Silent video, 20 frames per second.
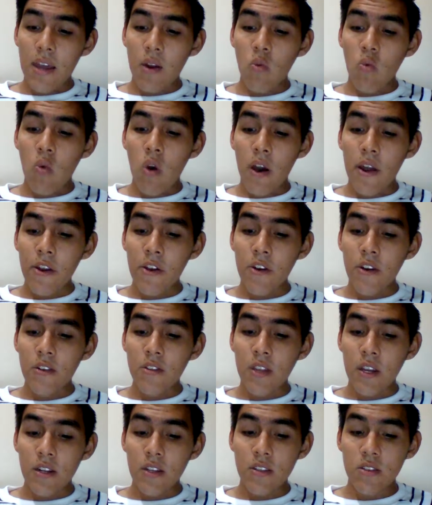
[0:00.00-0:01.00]
water
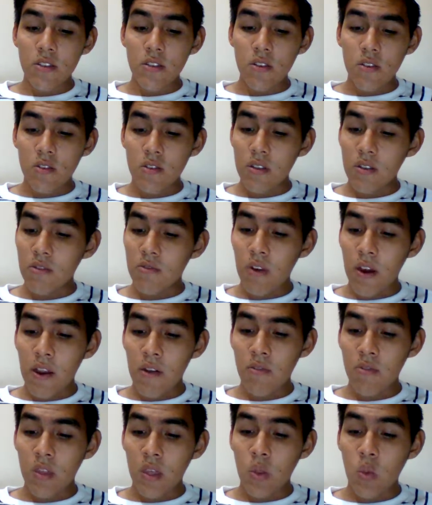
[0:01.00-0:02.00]
that is on the
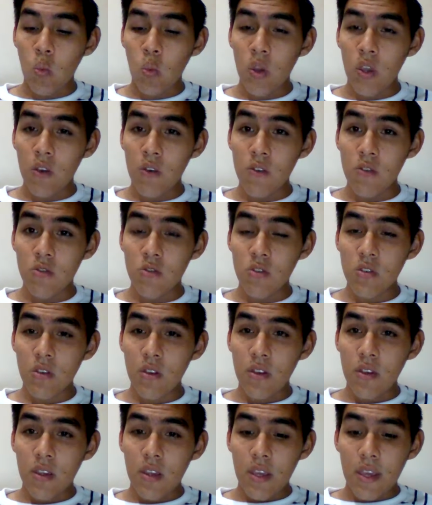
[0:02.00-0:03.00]
ground that we use
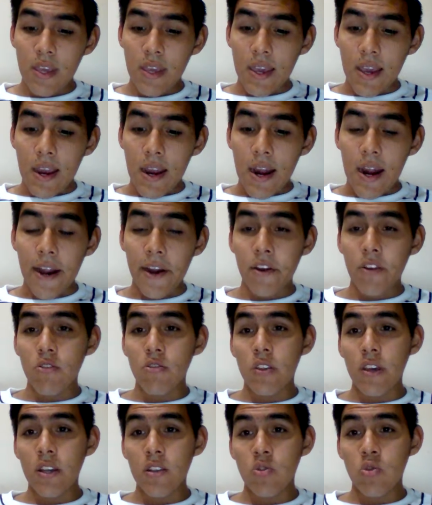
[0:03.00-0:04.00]
are
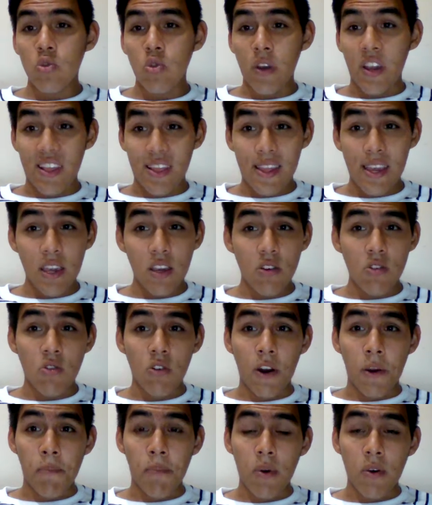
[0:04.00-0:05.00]
connected to a lake
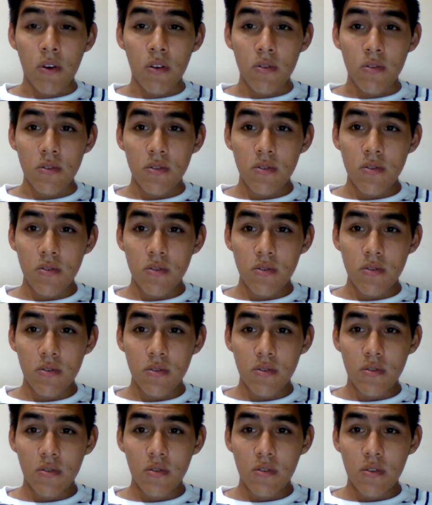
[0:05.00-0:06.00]
or a pond.
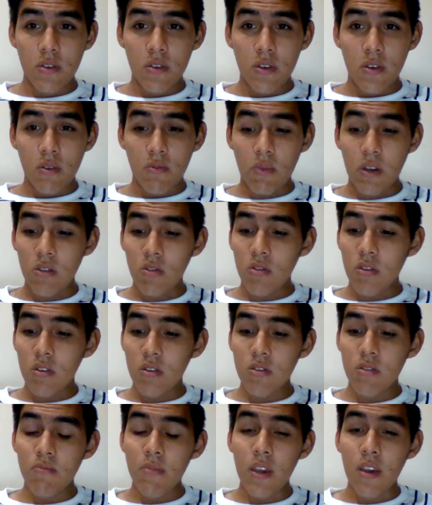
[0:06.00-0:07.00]
What does
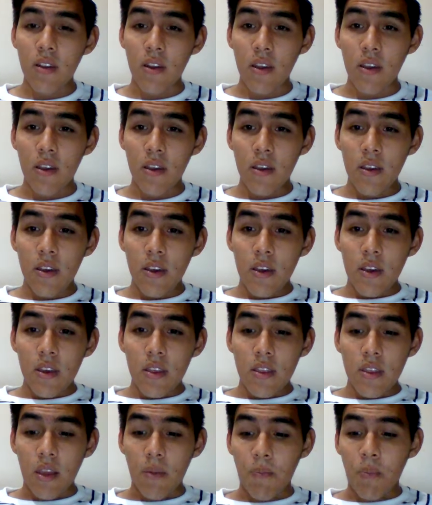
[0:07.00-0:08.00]
this mean?
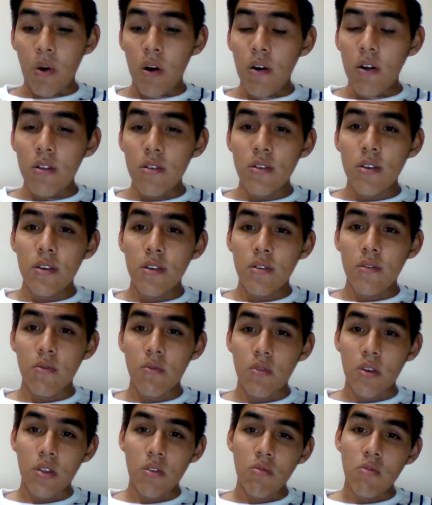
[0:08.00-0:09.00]
That probably
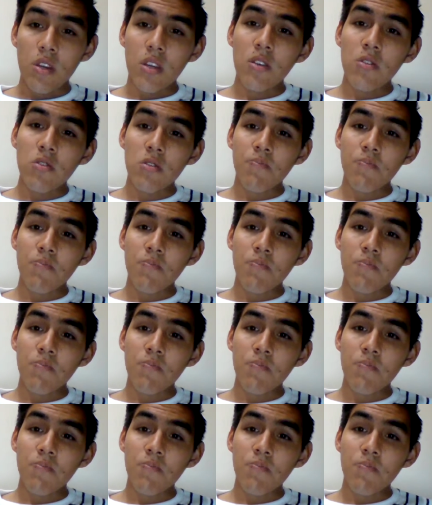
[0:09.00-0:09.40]
when we use